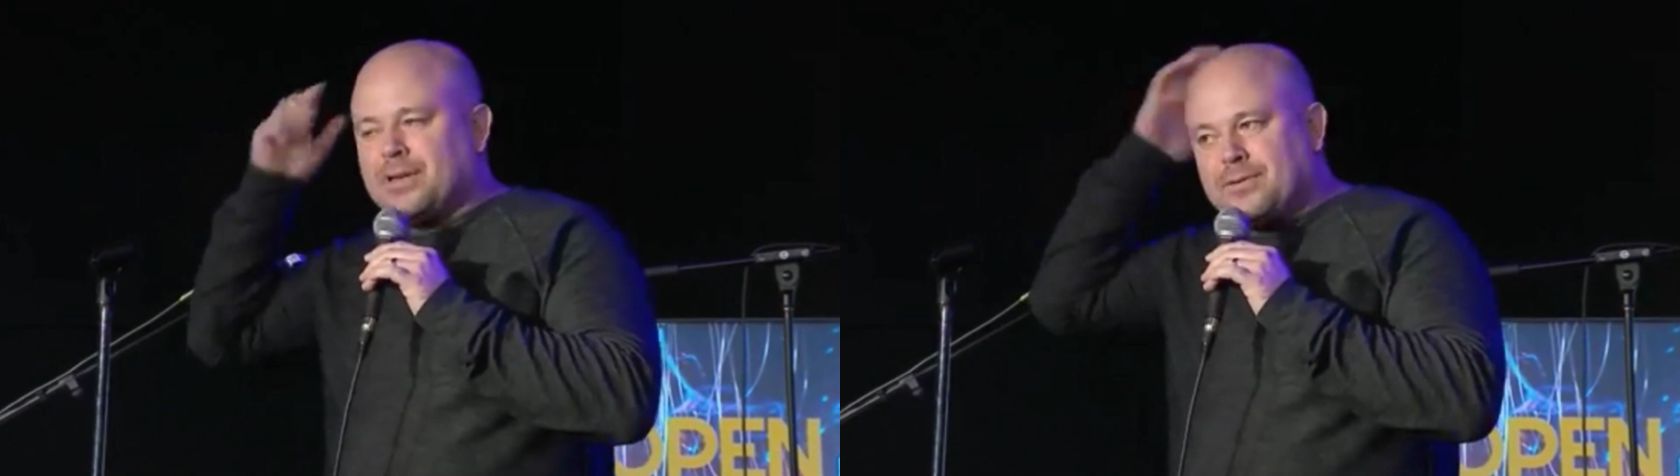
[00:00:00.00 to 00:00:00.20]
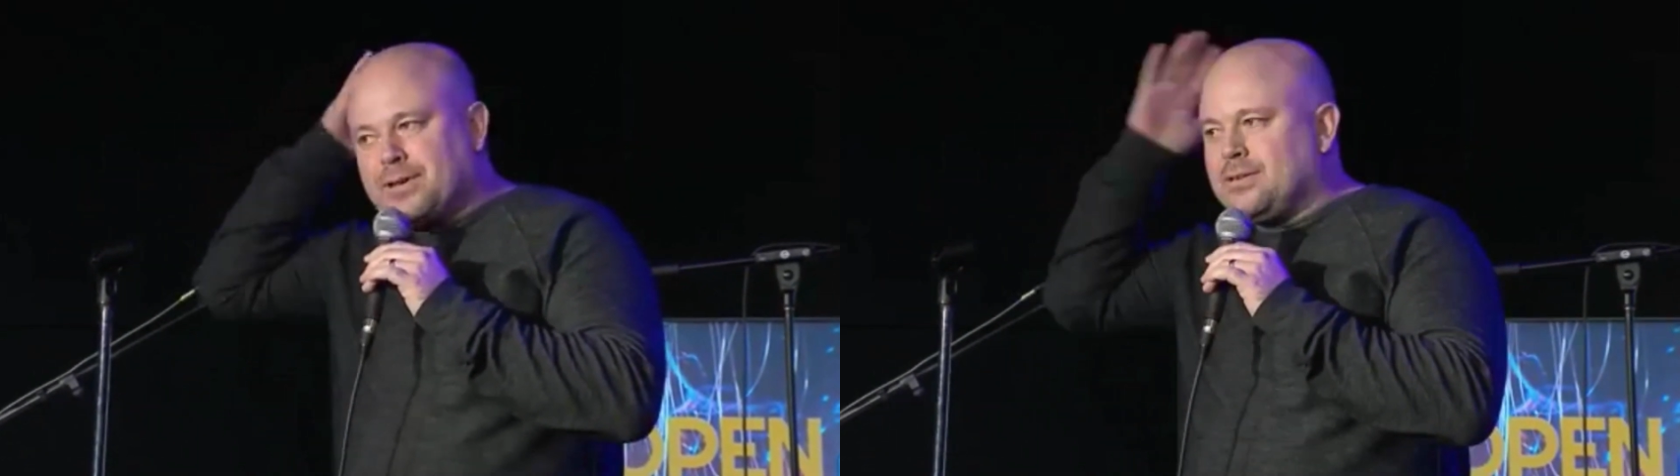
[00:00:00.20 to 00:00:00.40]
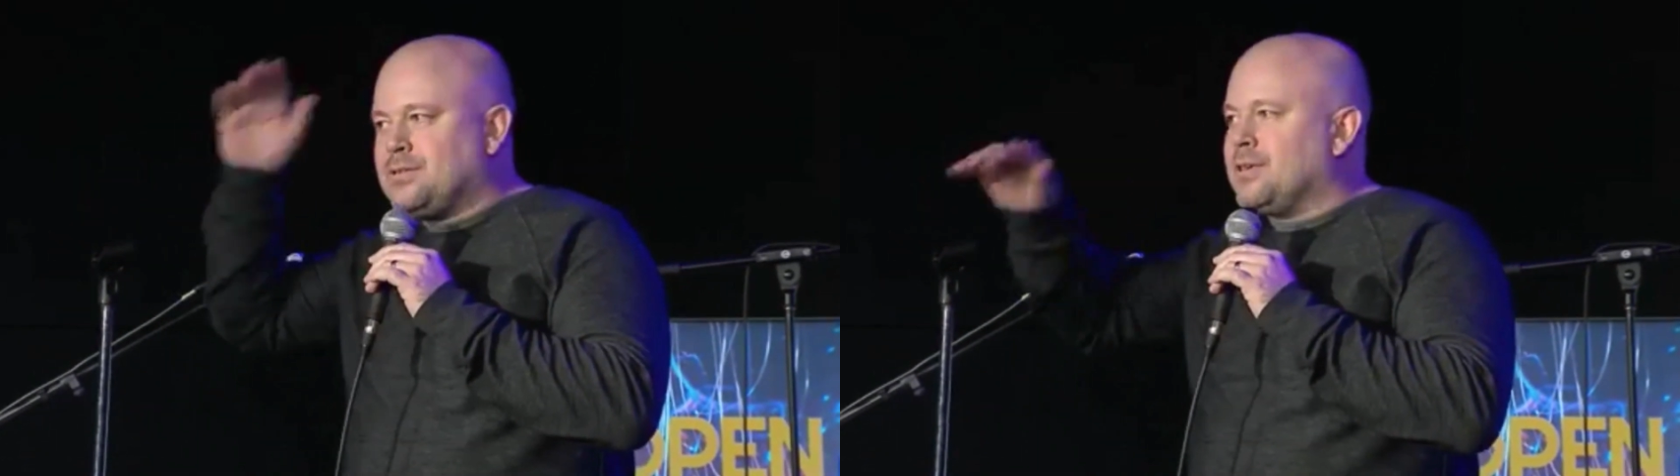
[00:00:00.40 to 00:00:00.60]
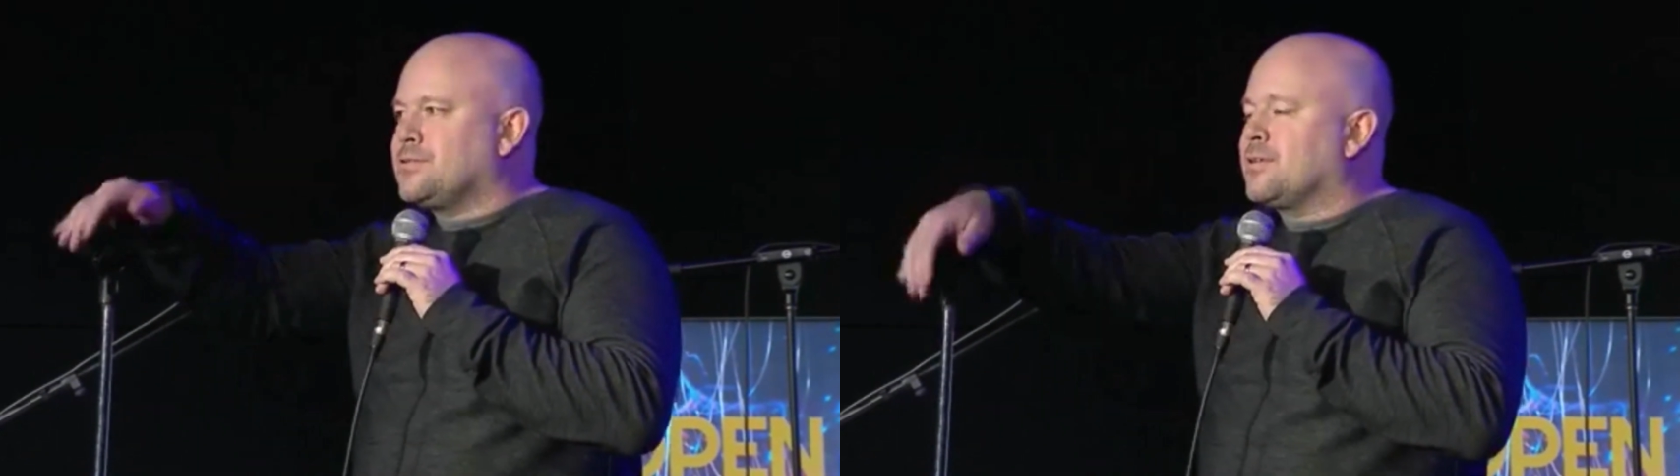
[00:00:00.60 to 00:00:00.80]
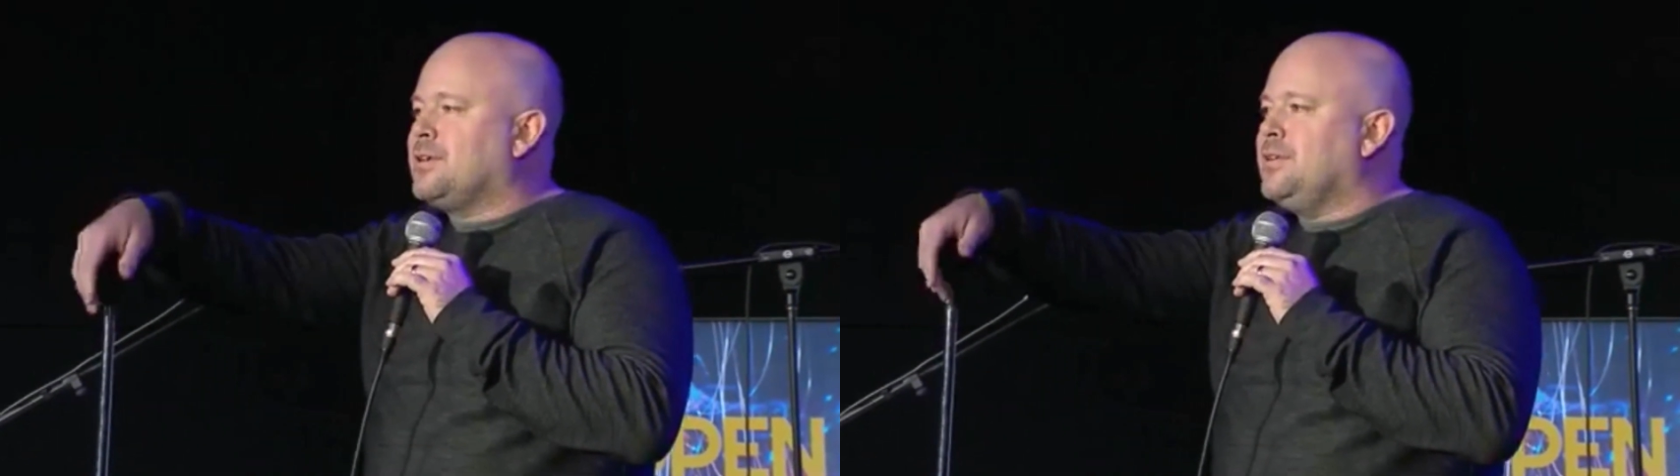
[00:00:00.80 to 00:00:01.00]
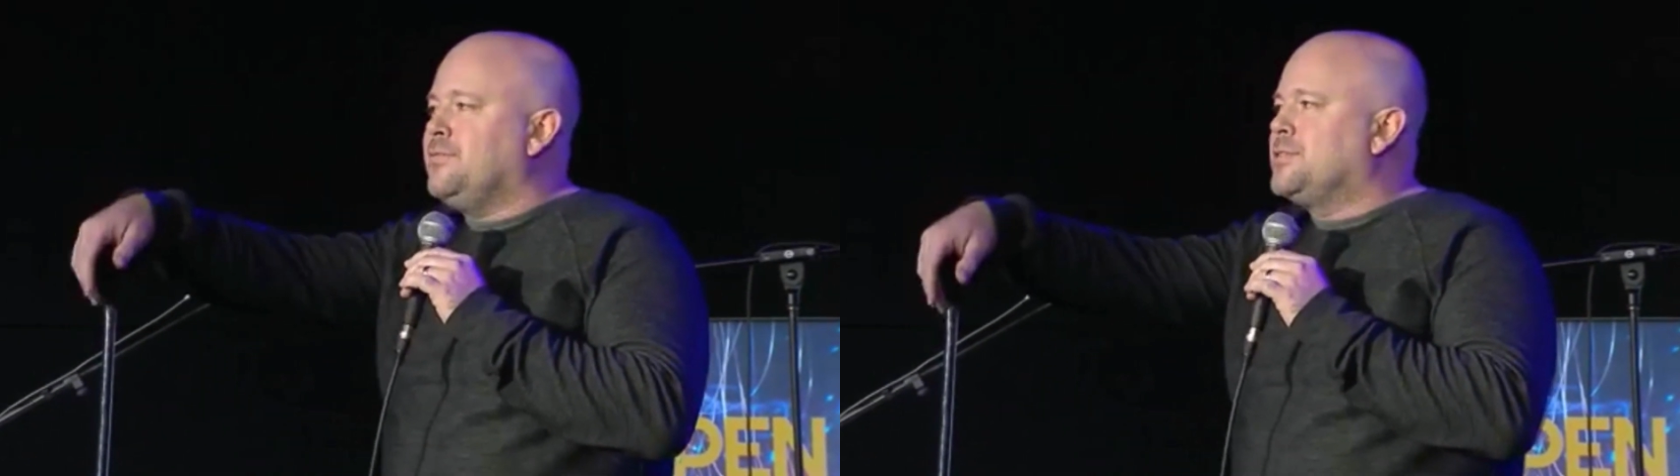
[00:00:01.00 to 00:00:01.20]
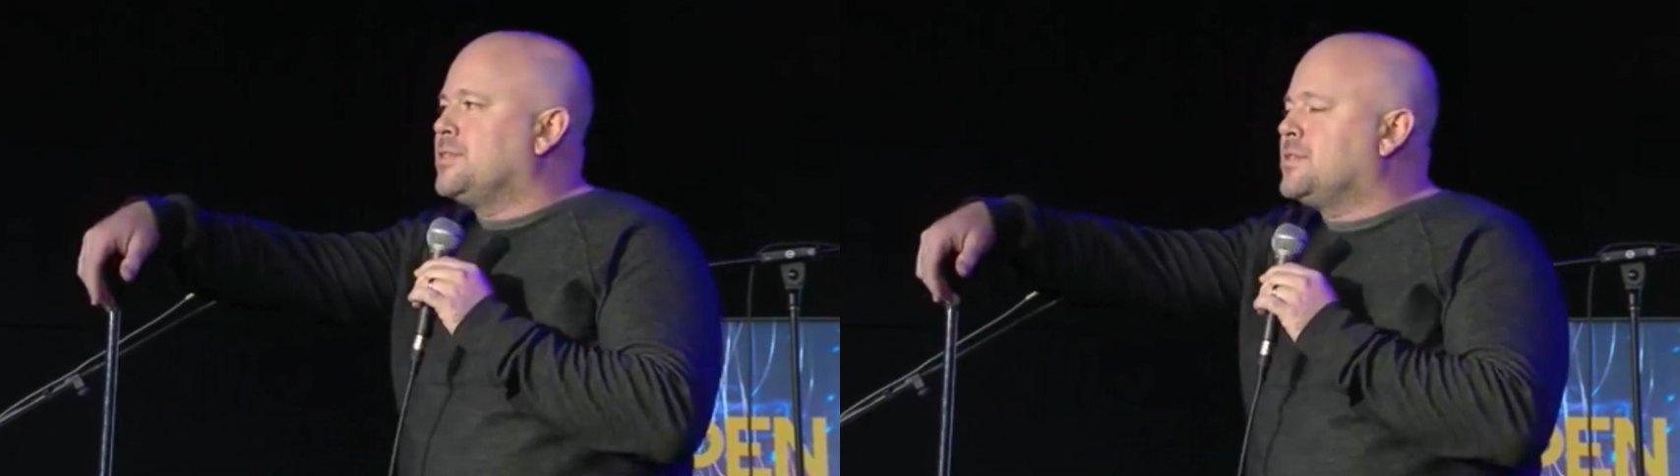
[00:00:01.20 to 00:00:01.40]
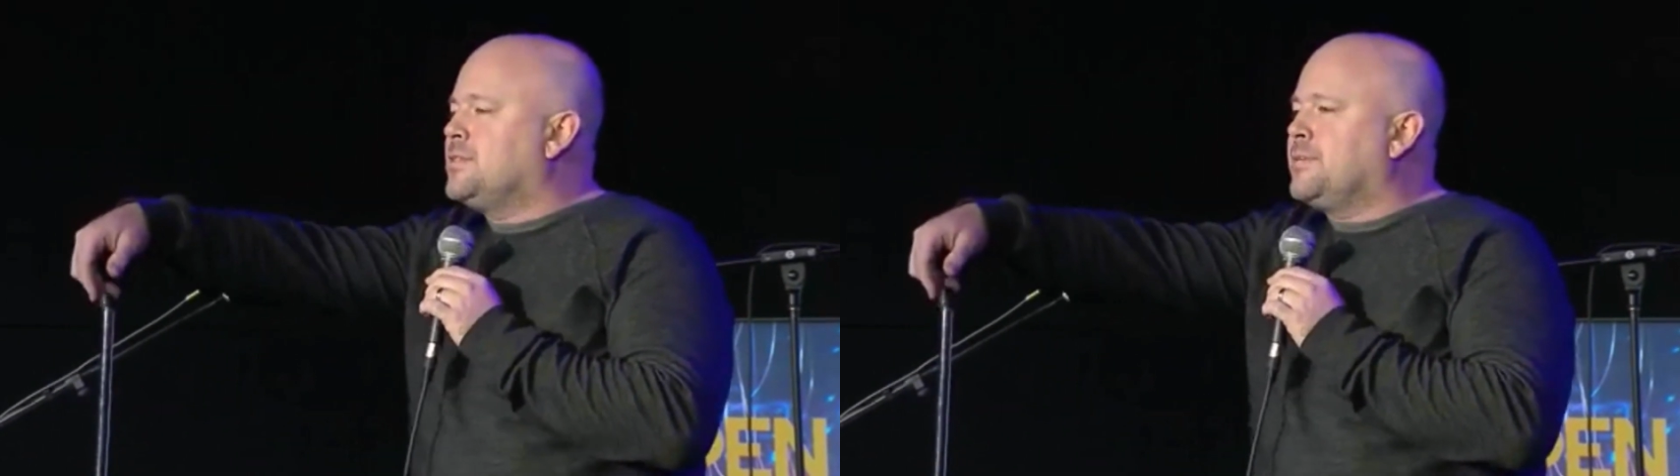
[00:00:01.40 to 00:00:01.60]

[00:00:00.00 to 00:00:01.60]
I've got this extra cleavage. It's